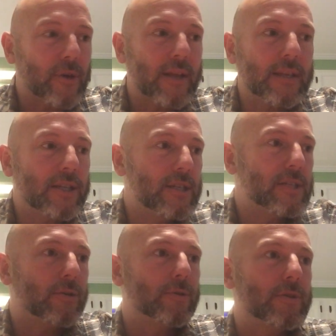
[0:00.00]
So I think
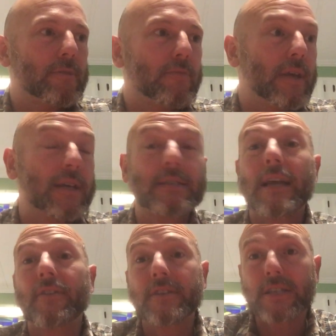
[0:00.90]
she's still doing some things.
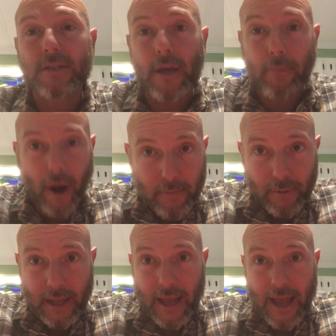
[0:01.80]
Now this is
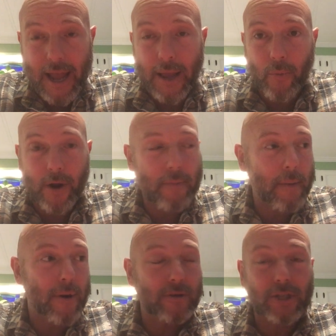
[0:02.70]
probably one of
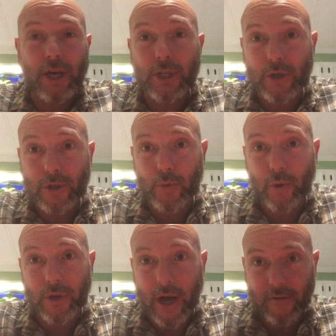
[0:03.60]
my most
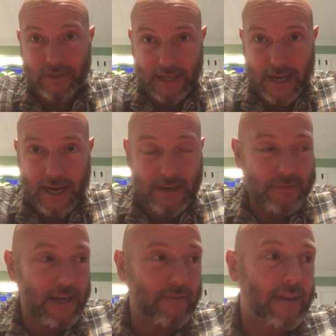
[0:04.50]
unusual novelty
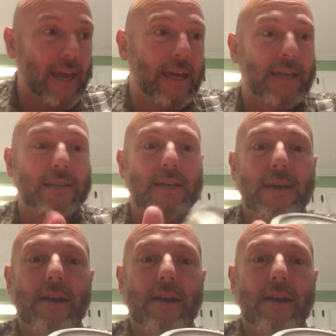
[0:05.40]
items that I've canned.